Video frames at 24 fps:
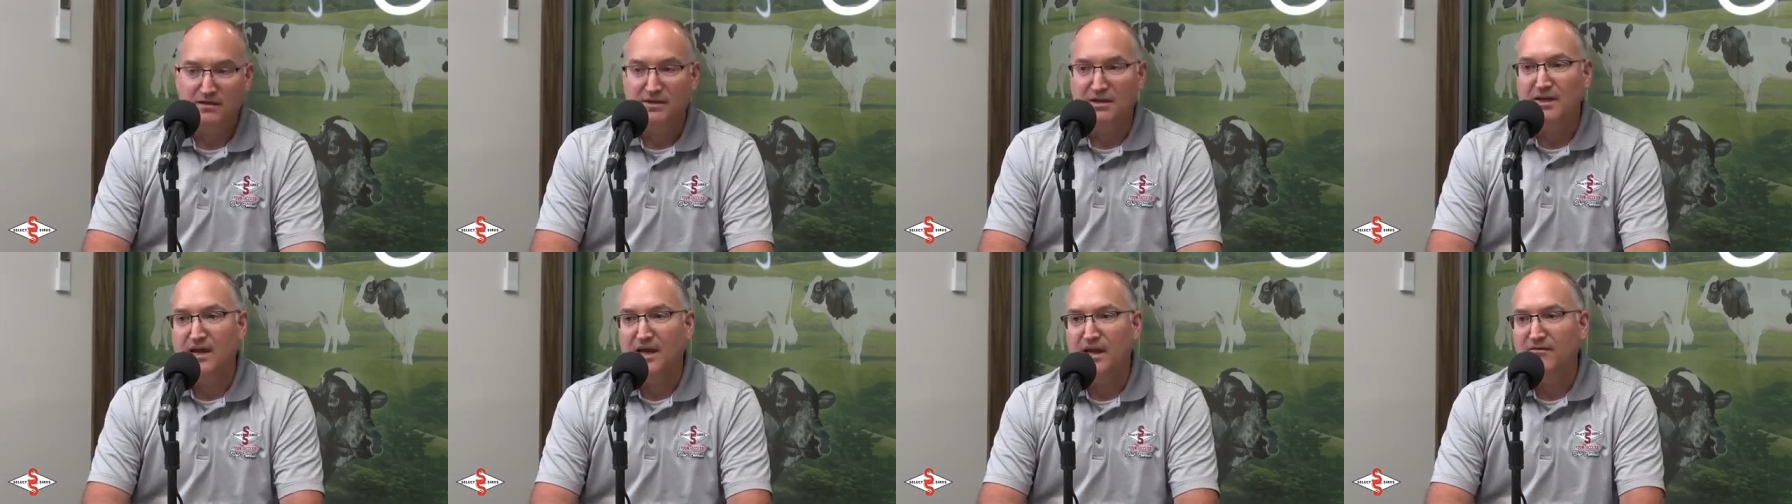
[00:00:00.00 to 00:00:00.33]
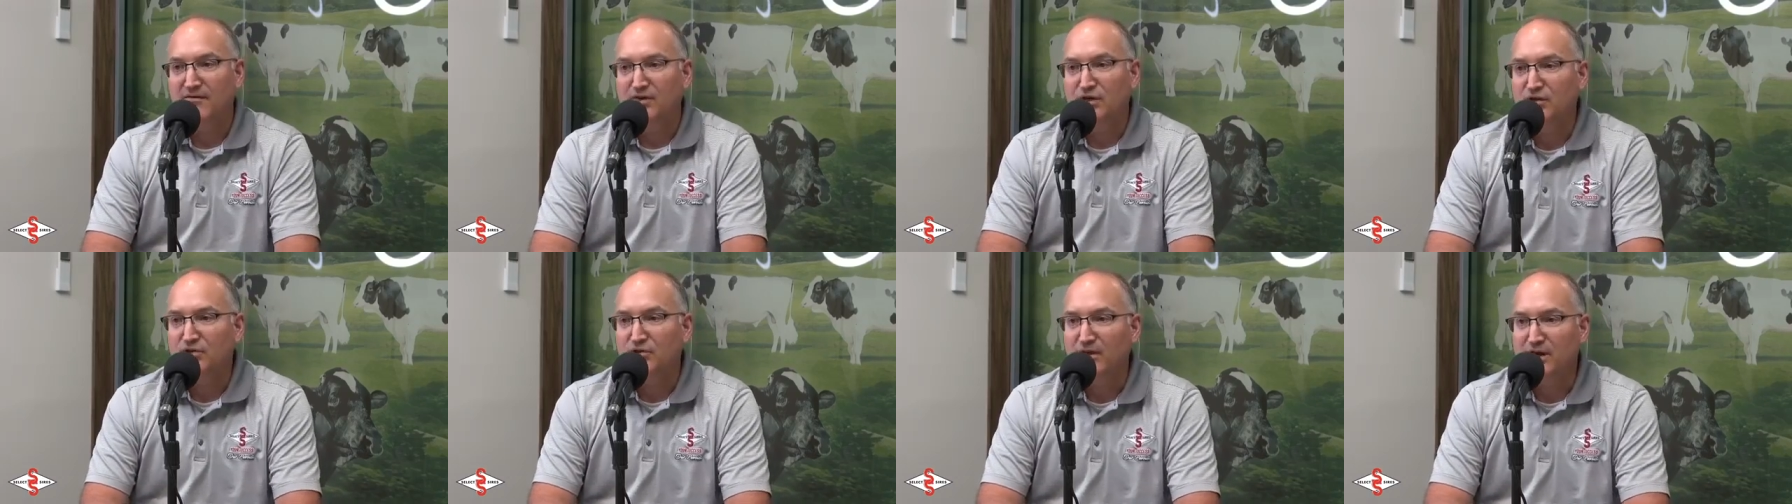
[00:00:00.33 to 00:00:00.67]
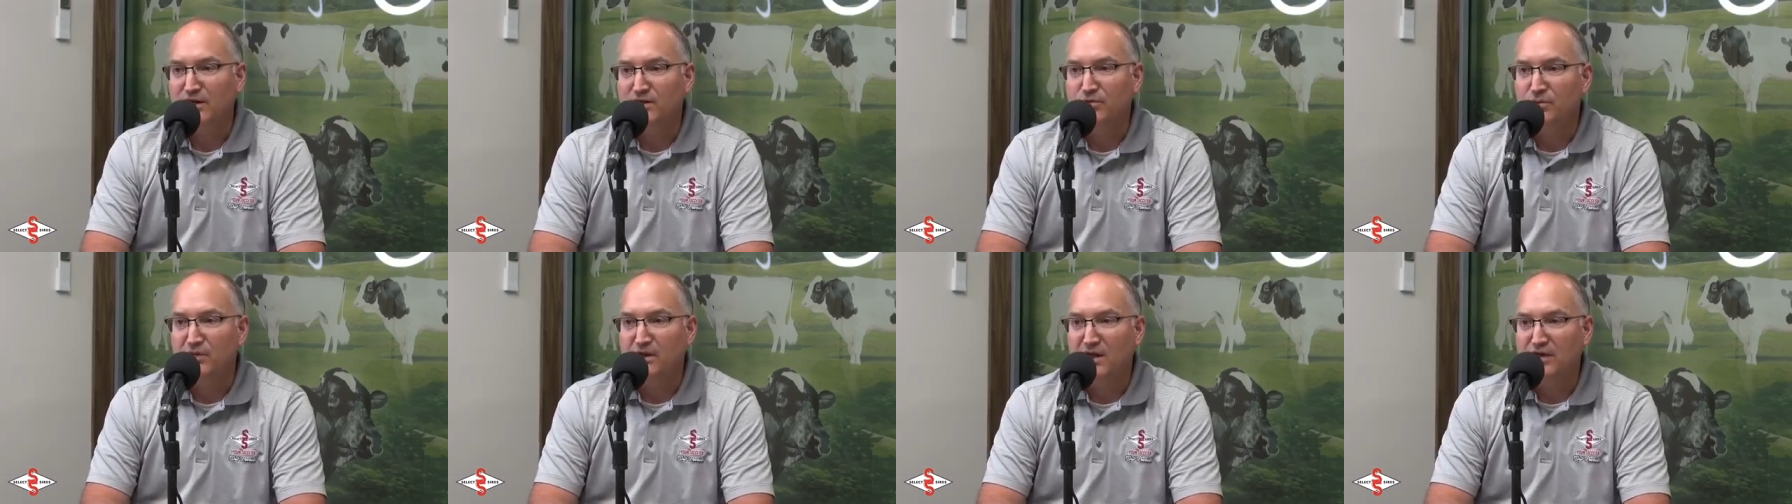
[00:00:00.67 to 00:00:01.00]
the calving
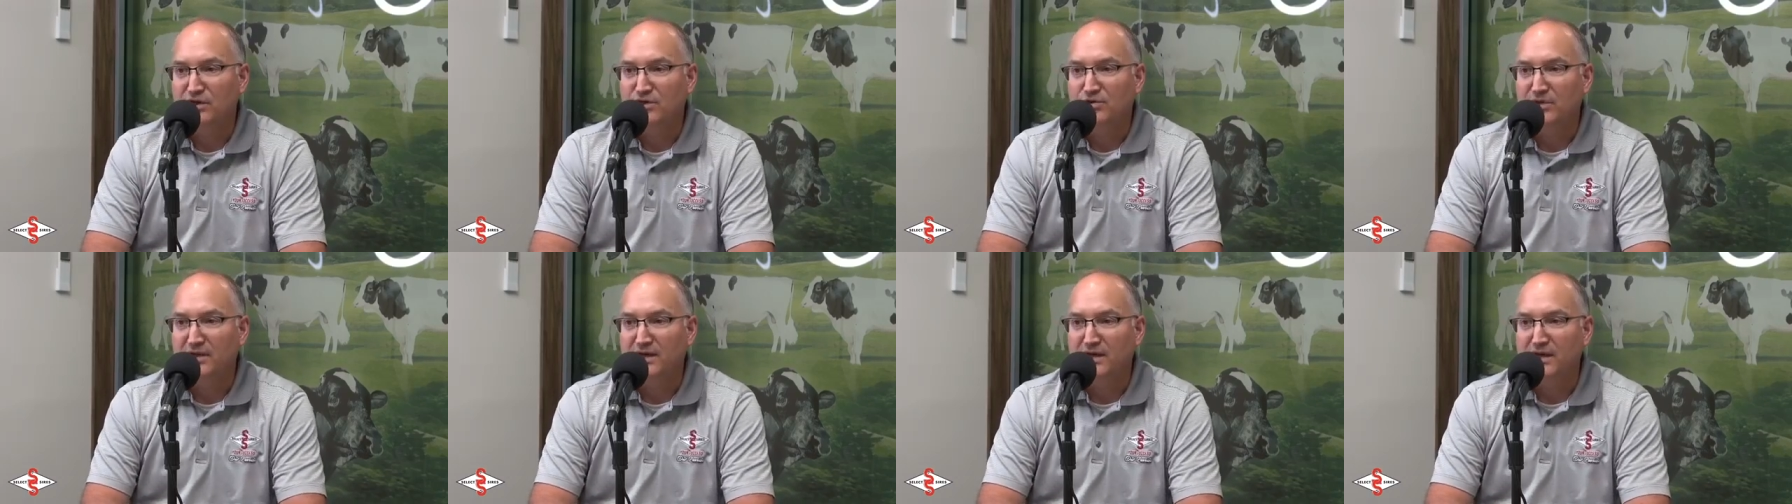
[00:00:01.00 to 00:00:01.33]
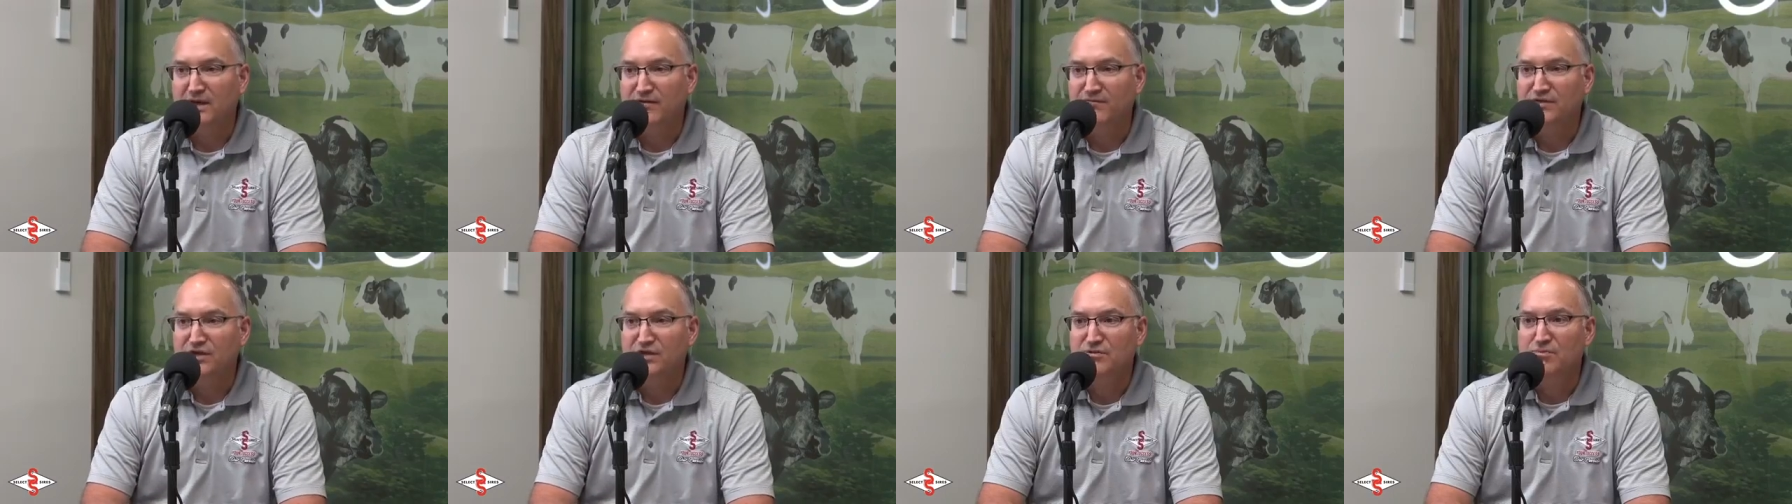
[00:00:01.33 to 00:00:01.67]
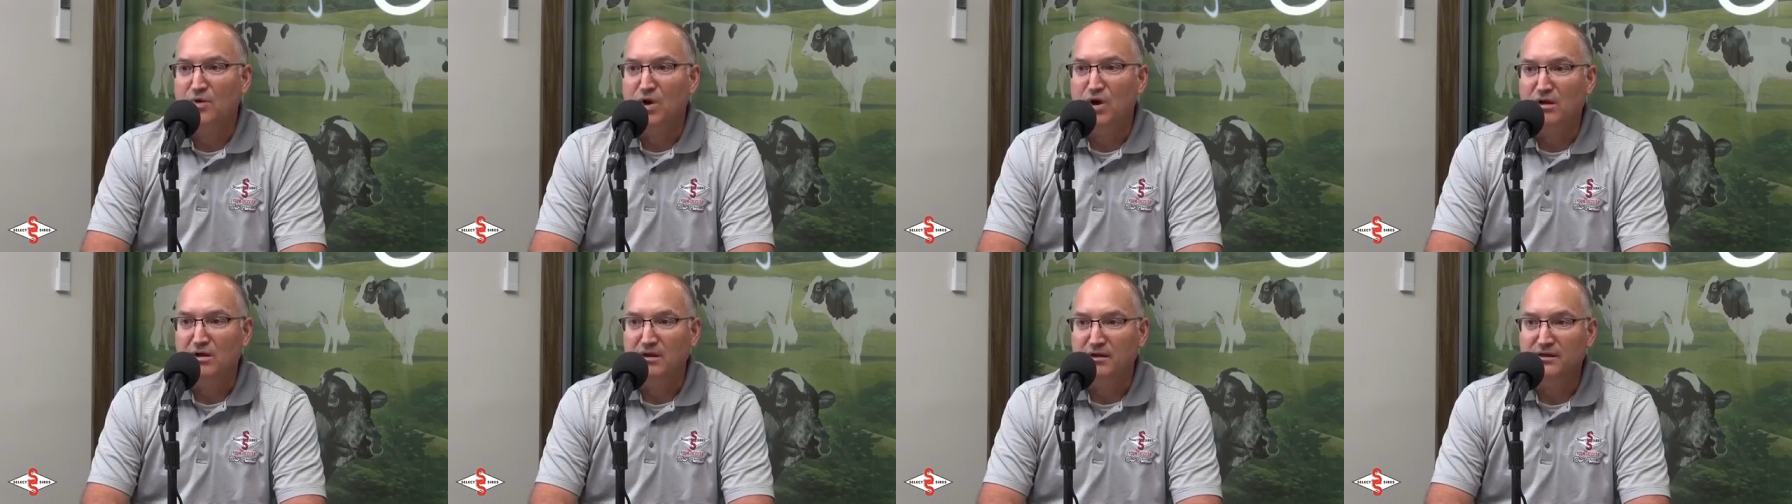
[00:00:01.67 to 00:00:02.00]
traits will actually have
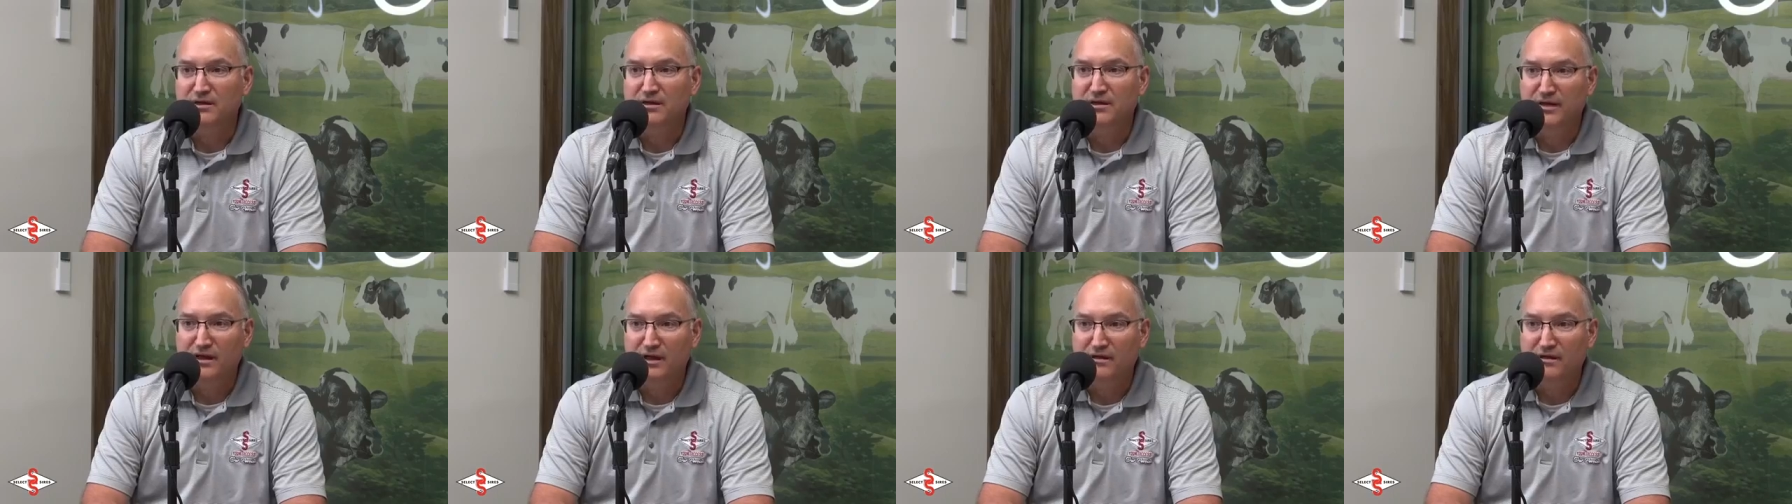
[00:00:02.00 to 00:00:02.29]
smaller